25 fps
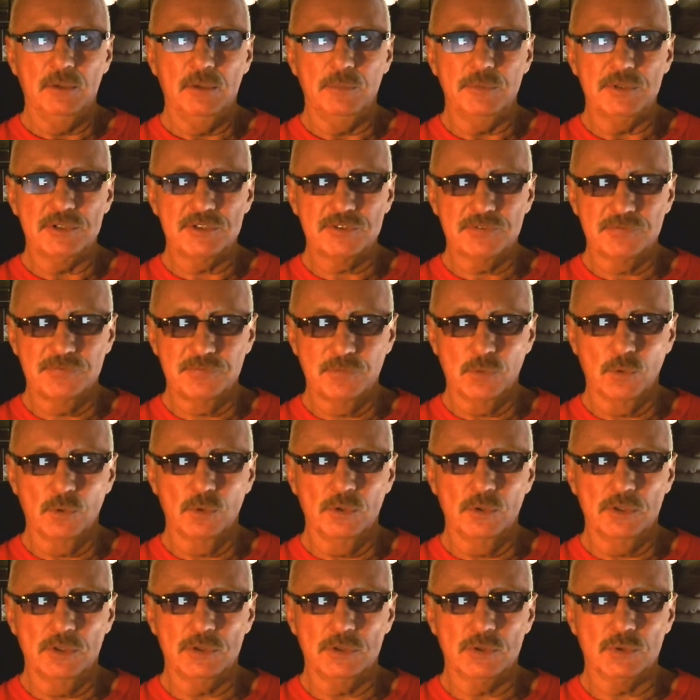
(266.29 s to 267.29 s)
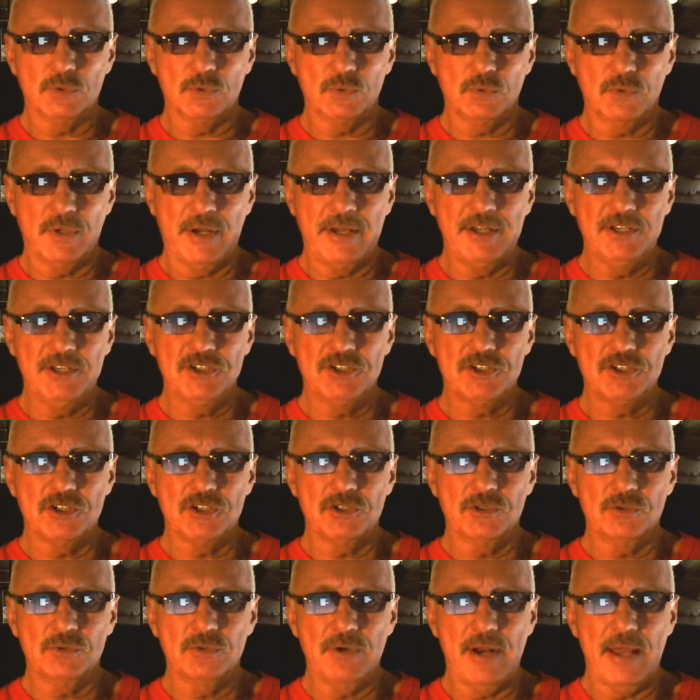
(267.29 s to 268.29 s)
with full range
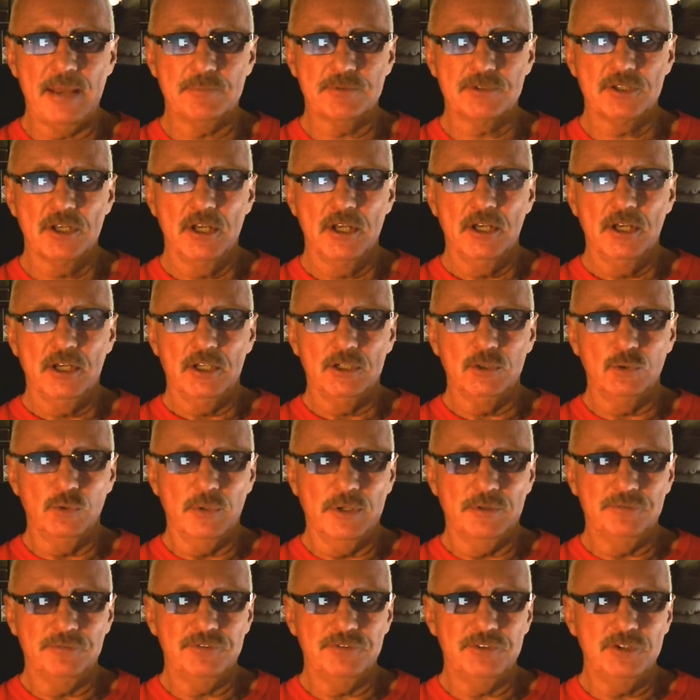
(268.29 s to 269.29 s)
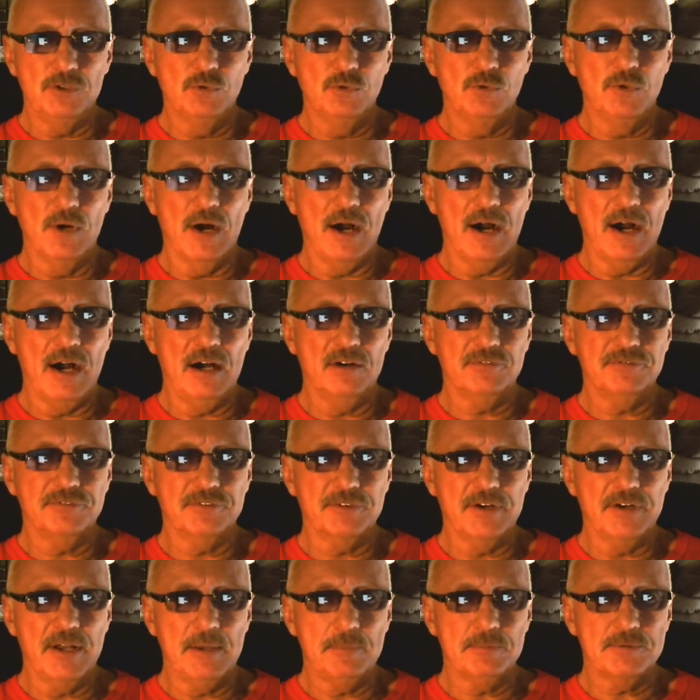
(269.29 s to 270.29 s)
reps. Do a few half
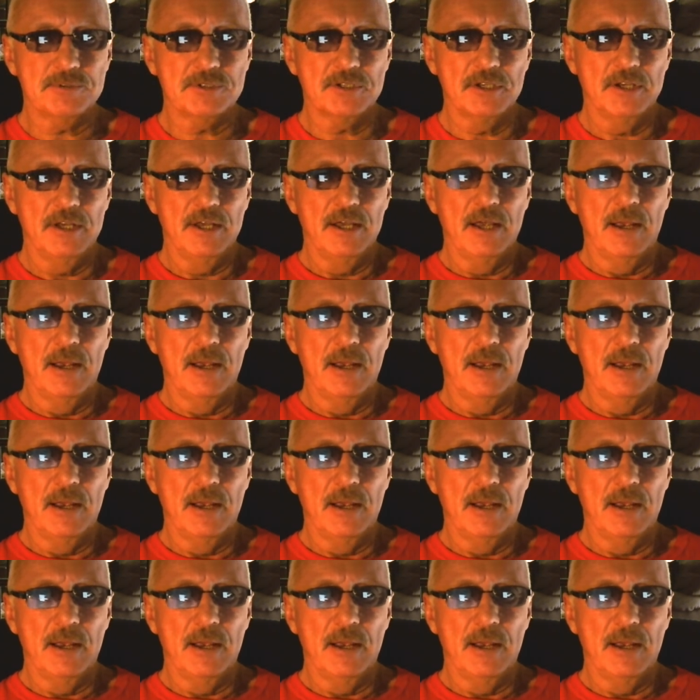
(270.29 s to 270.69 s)
reps,